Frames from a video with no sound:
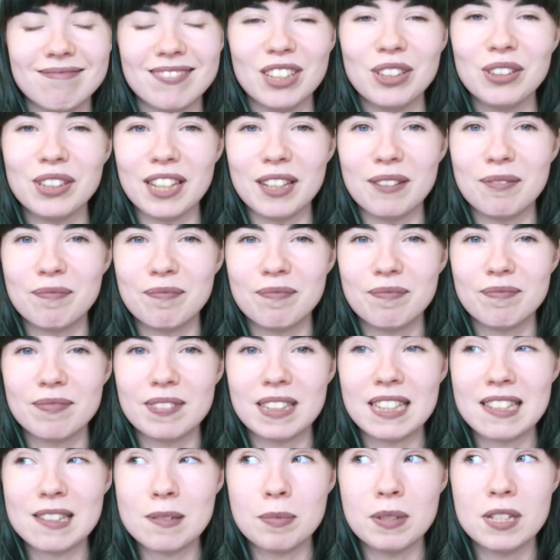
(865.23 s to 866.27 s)
Okay,
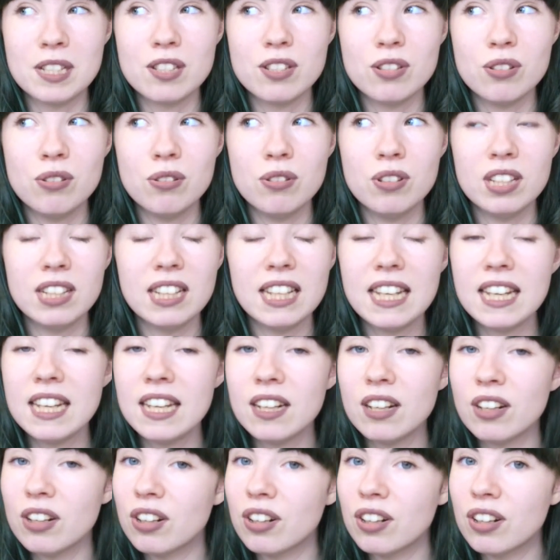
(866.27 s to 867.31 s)
I'll speak to you
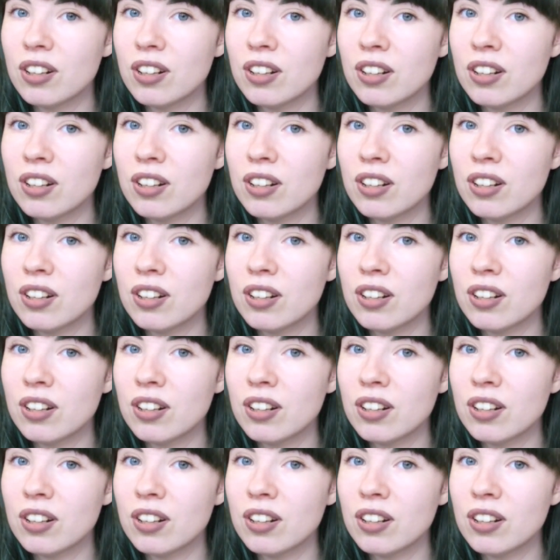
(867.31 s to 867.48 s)
later.